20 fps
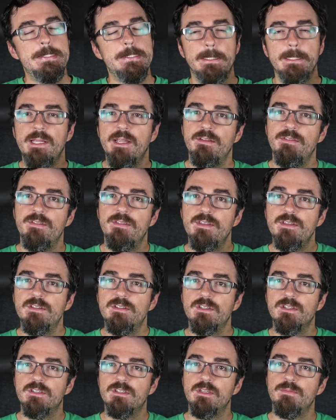And this
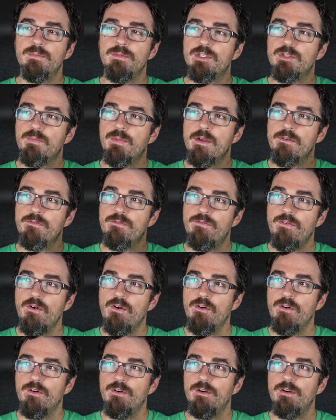system is by
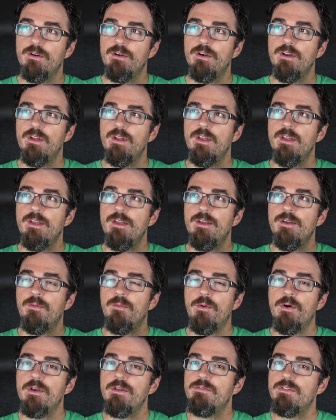far
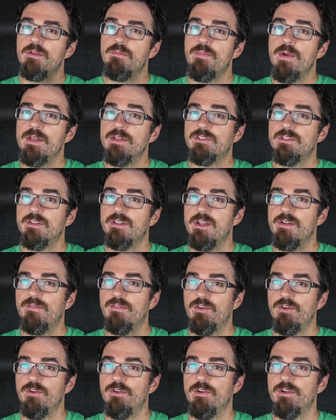one of the best that I've
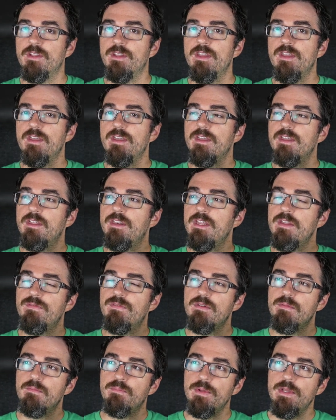heard. It
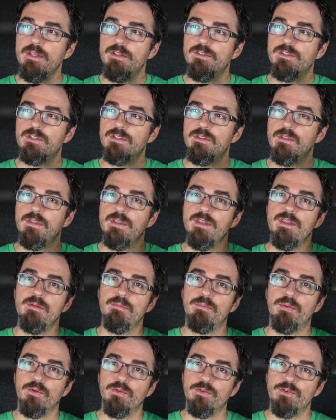even beats the
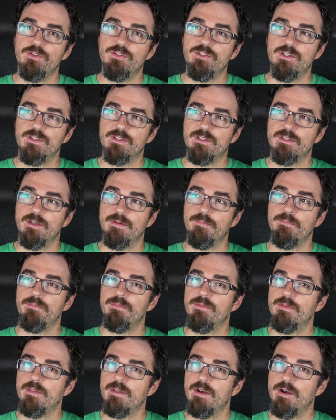Boulder system
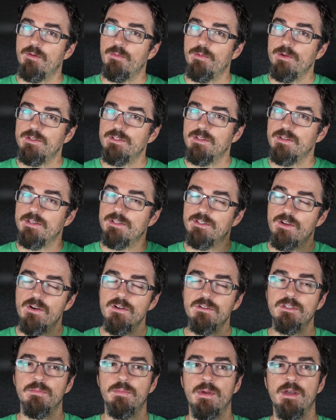that I recently
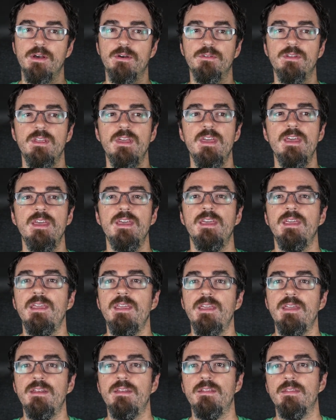talked about
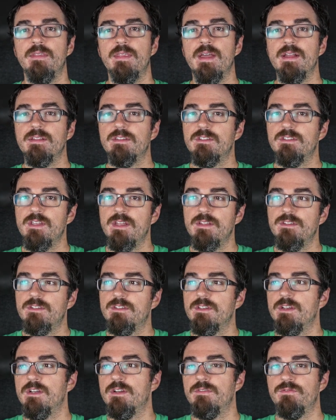in that sense
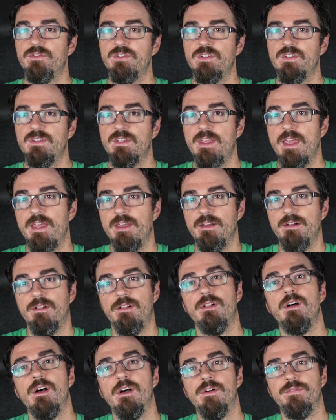of
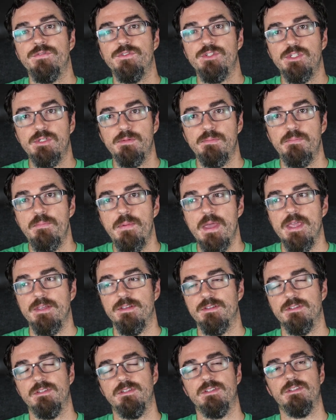scale of
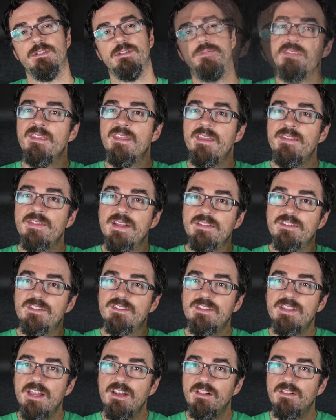space. And that's
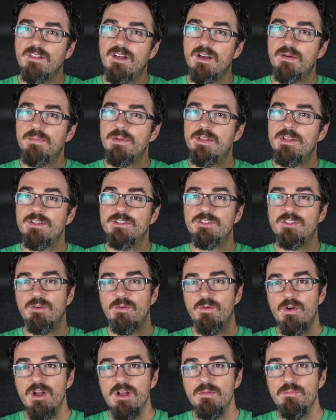saying a lot because the
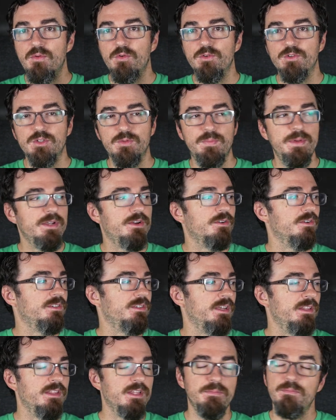Rockport speakers
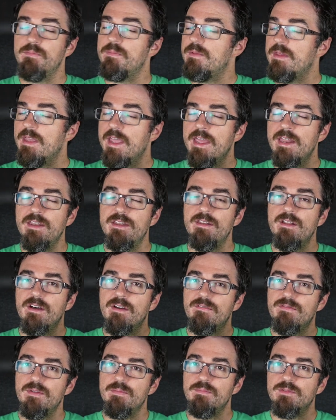in and
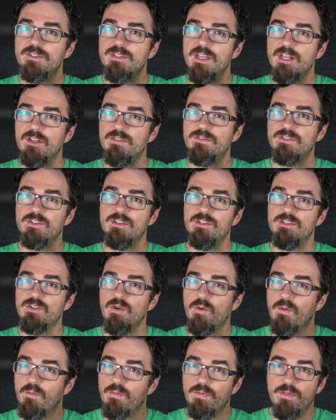of themselves
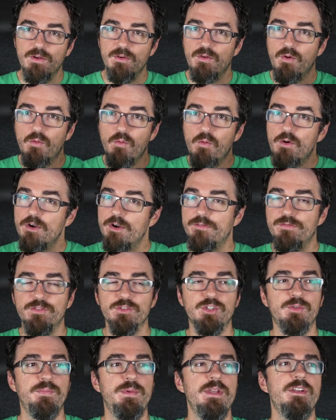they're a wonderful
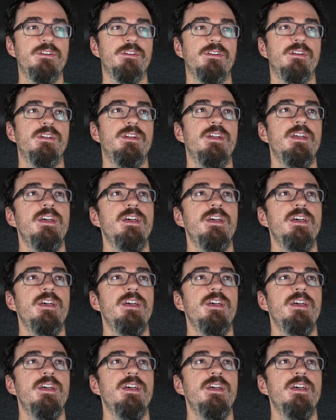speaker.